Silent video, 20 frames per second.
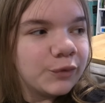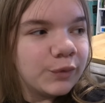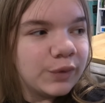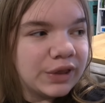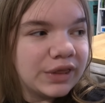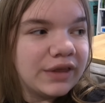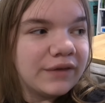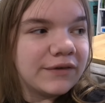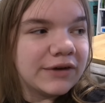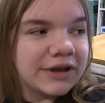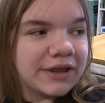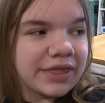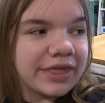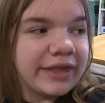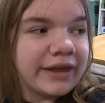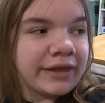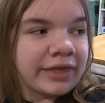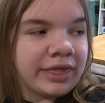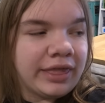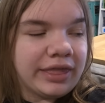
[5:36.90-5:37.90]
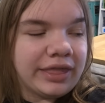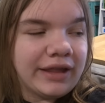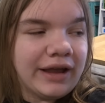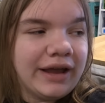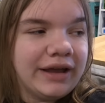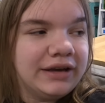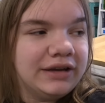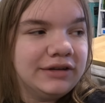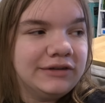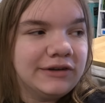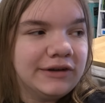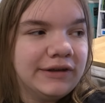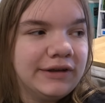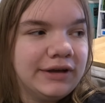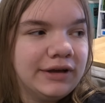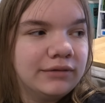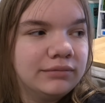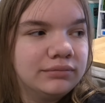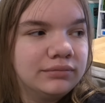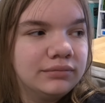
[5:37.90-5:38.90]
We live in a sick society,
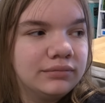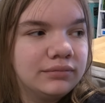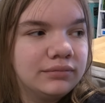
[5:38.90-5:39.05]
Jillian.